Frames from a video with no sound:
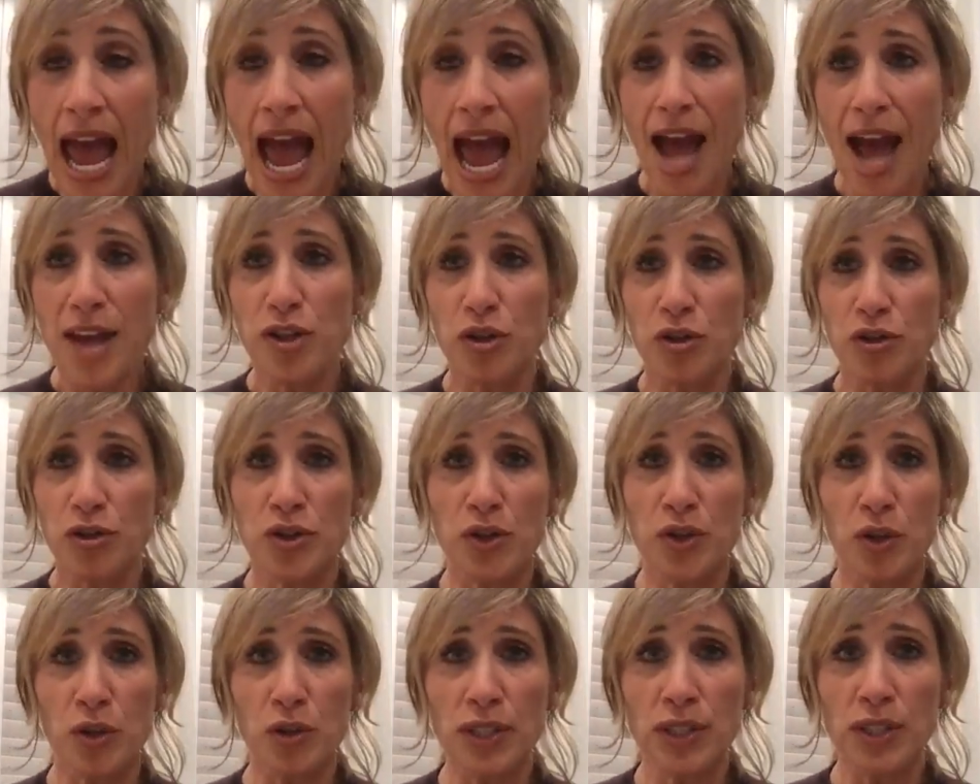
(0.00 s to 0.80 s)
And you're
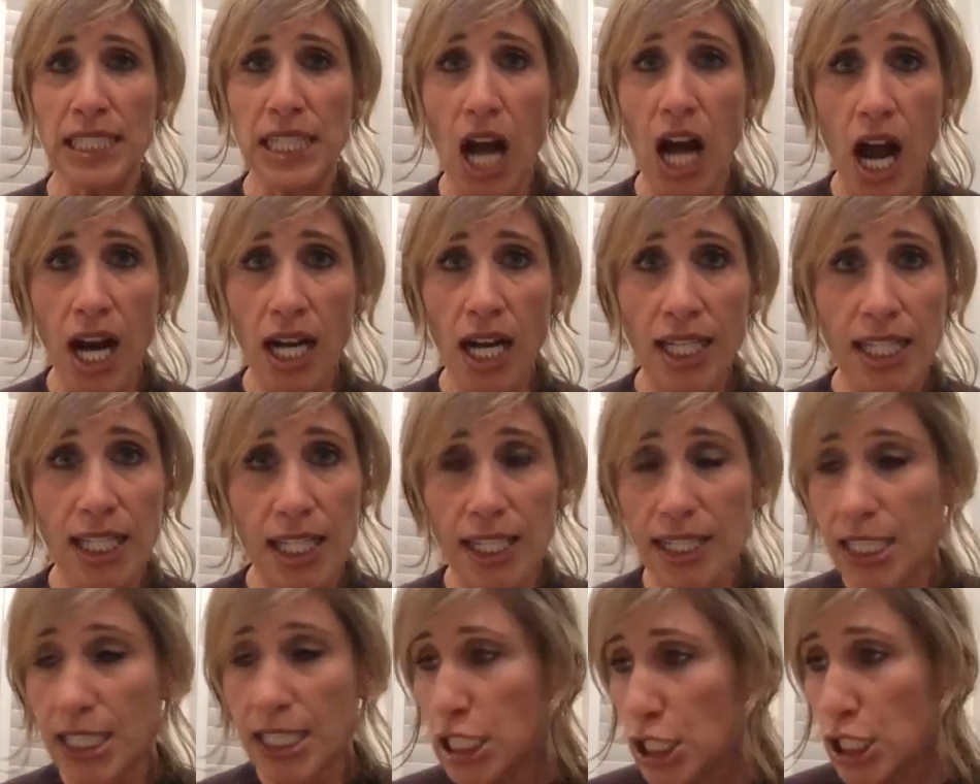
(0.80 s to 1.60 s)
certainly not going
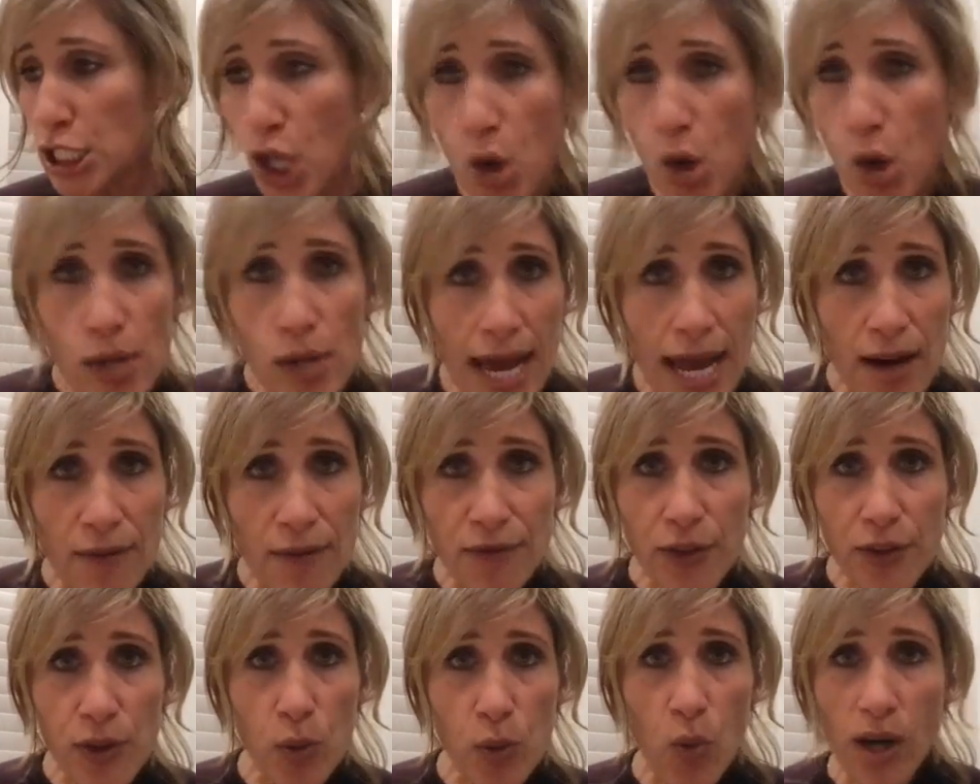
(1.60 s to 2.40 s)
to slow down
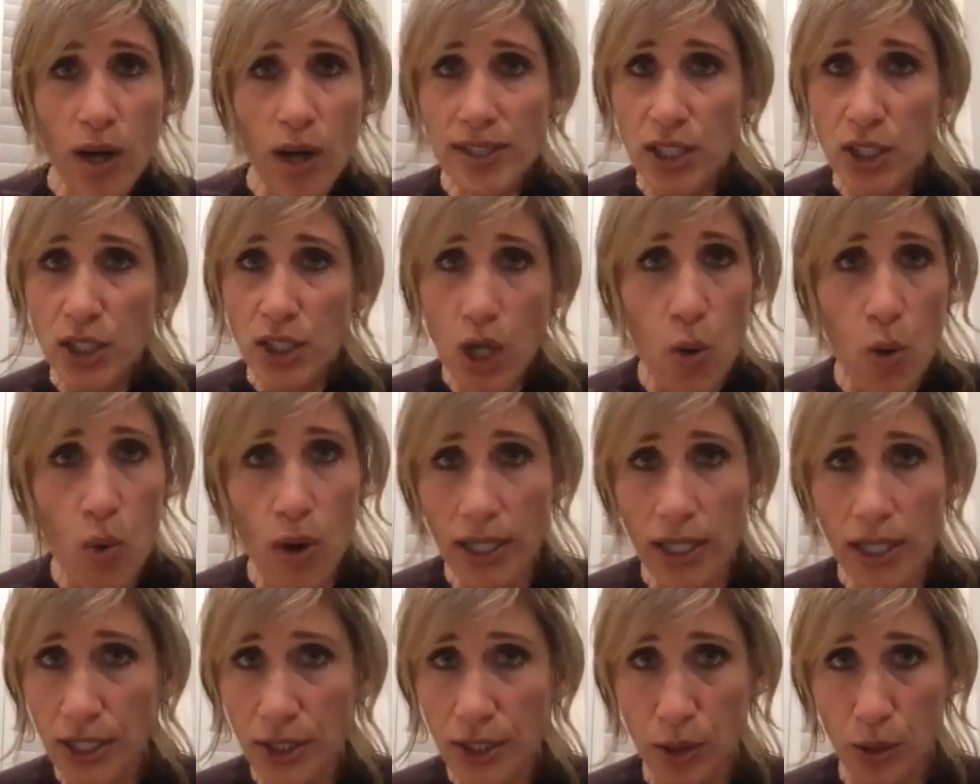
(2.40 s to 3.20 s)
for the ones that don't
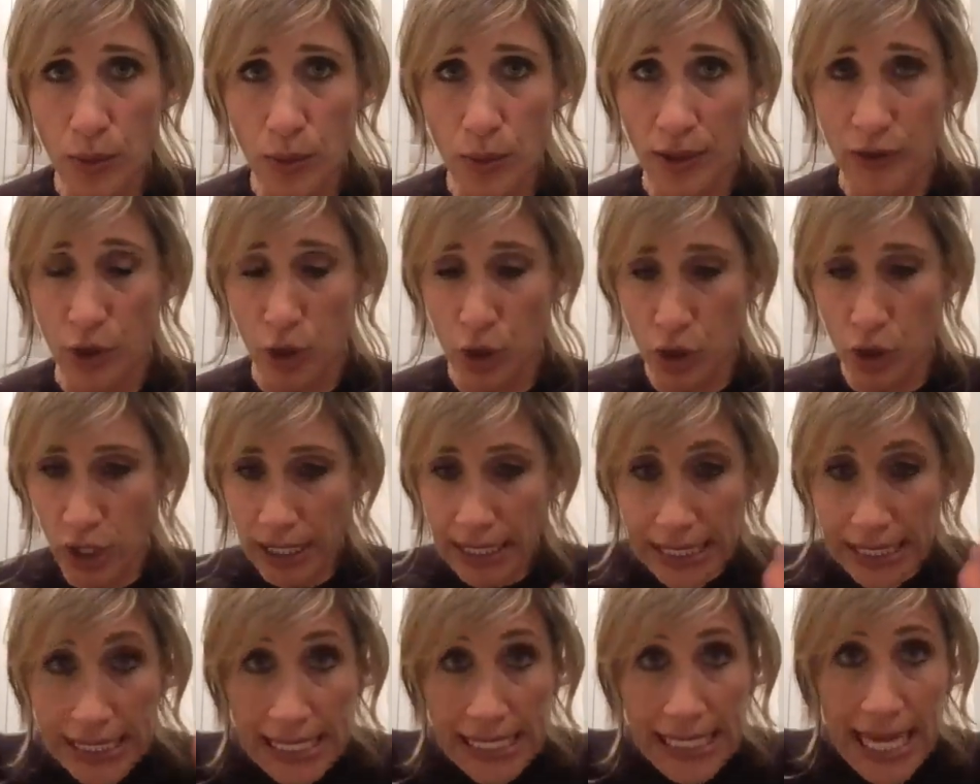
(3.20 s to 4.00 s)
want to do it with you. You're
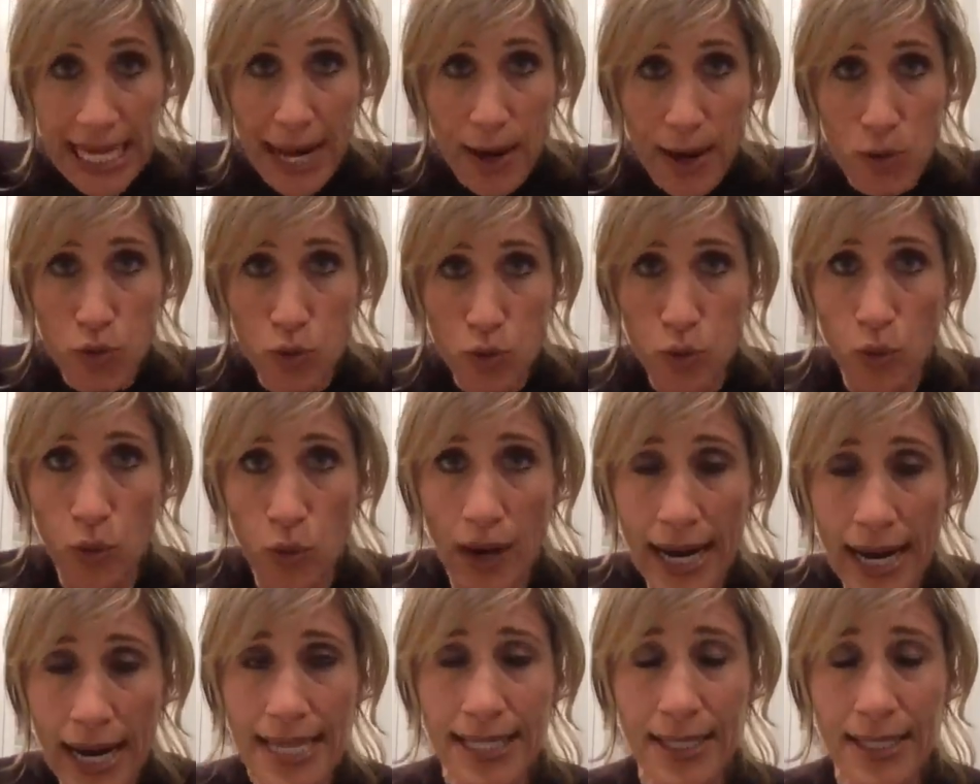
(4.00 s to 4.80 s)
going to stay
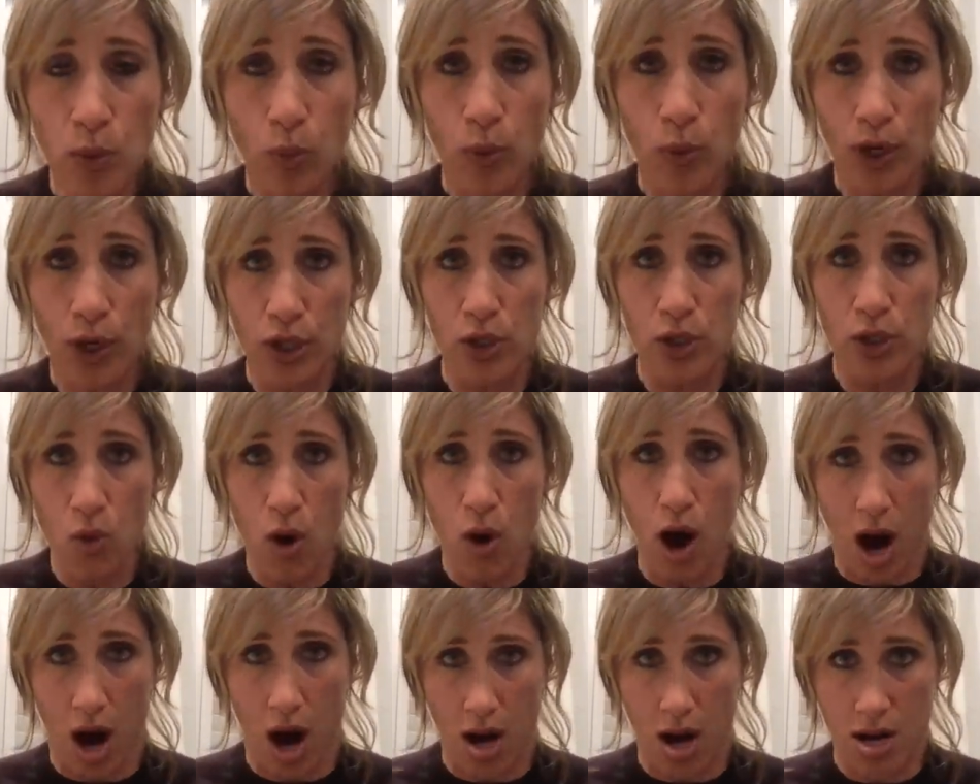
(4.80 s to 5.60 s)
right where you
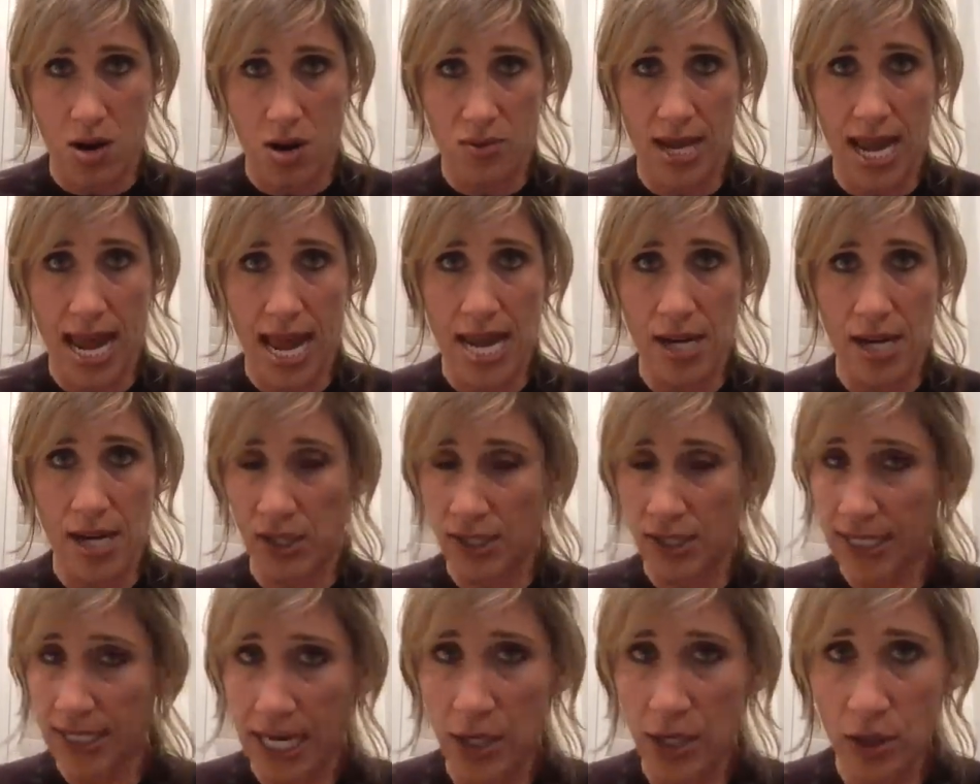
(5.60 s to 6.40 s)
are, okay?
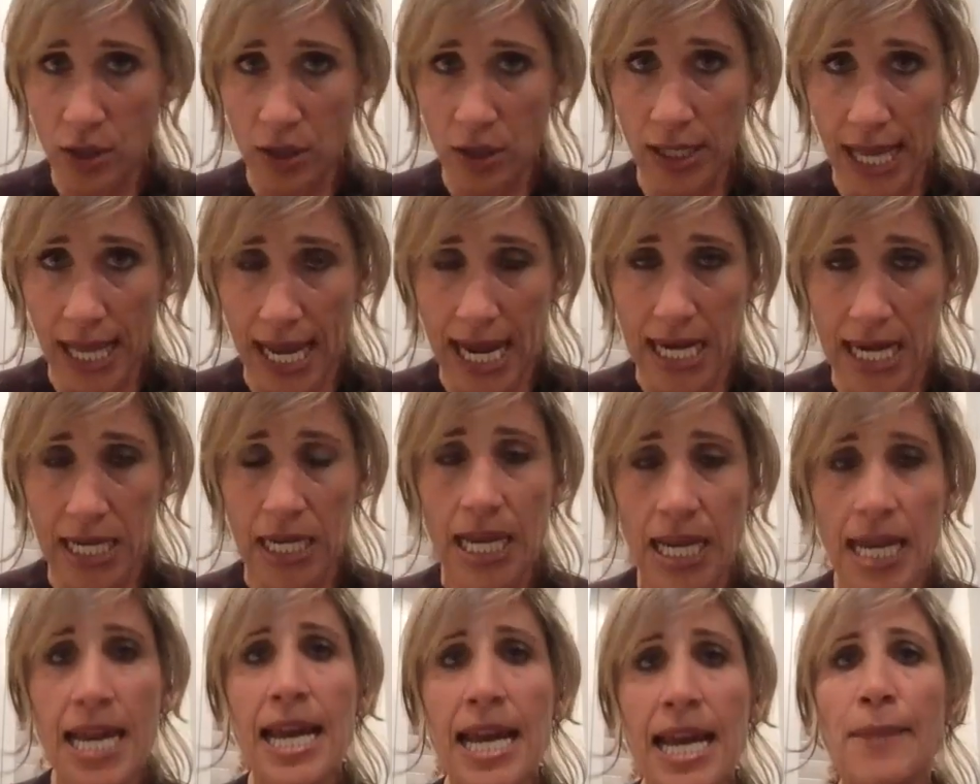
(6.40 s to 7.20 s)
Stay in your lane.